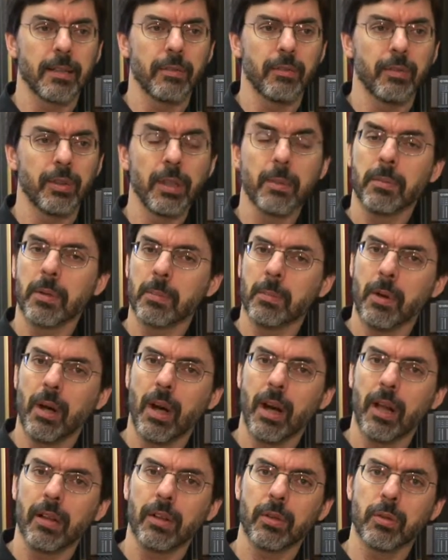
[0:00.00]
Philippe de
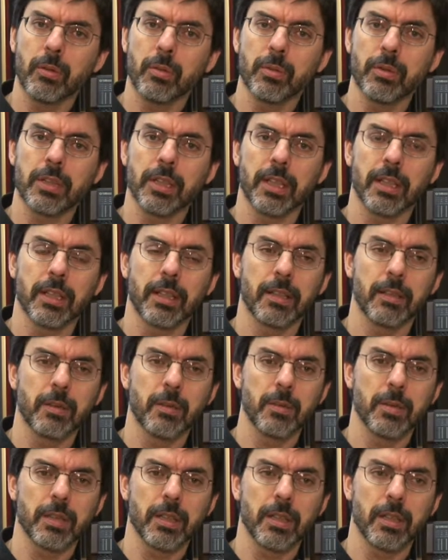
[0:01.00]
Paul, who's
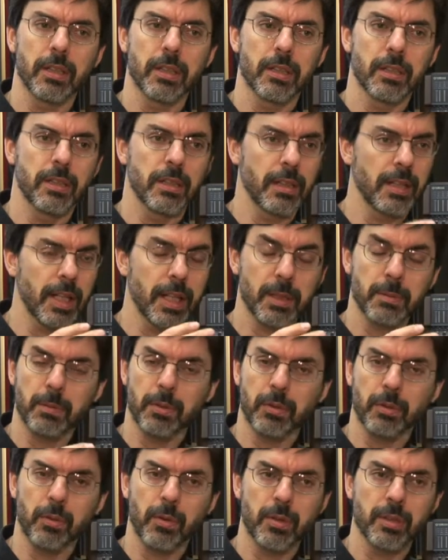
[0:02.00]
an
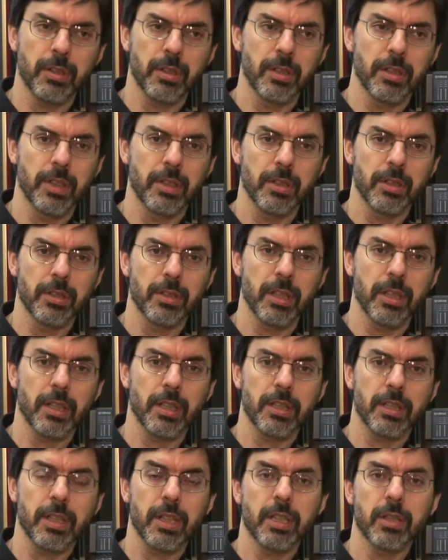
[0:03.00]
expert, of course, in digital
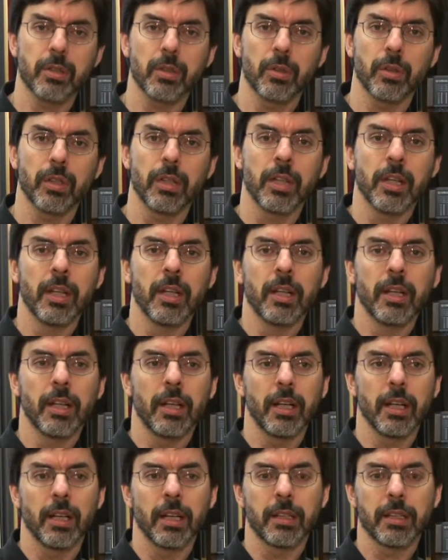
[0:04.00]
synthesis, or
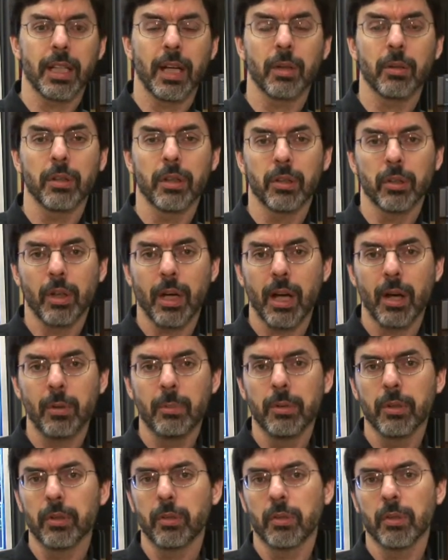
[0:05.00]
Caroline
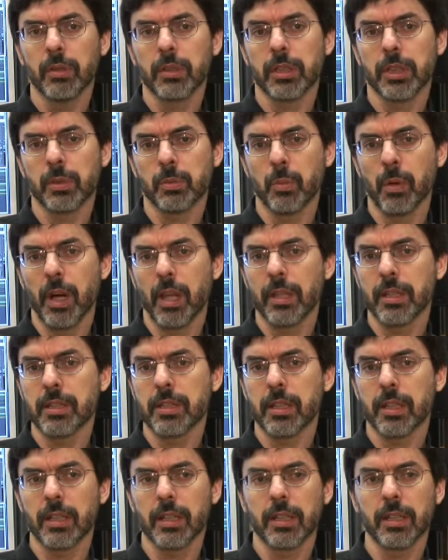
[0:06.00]
Traube, who, as well
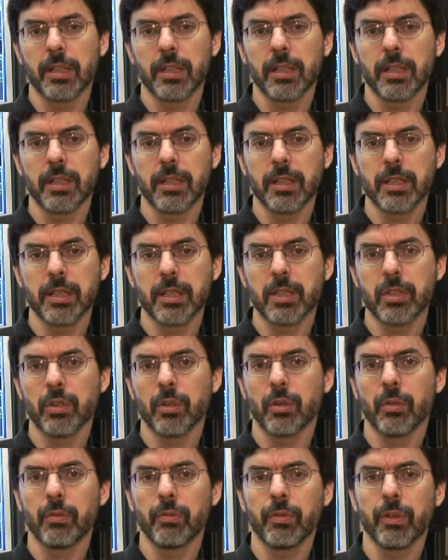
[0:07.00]
as this is
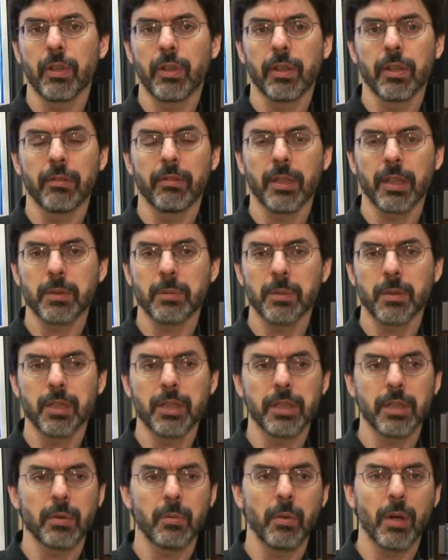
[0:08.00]
her field of
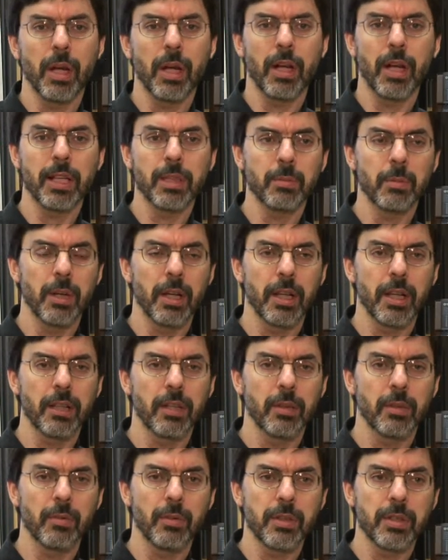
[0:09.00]
expertise as well at
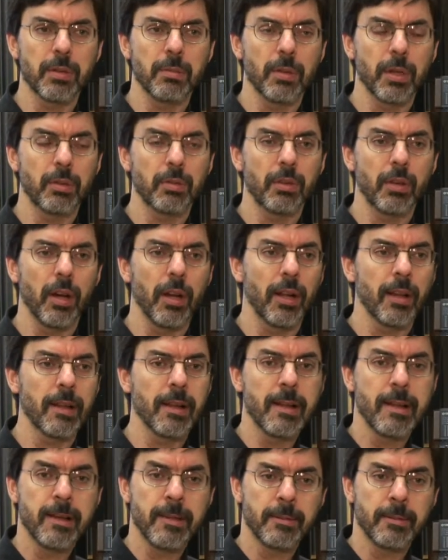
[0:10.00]
the University of Montreal.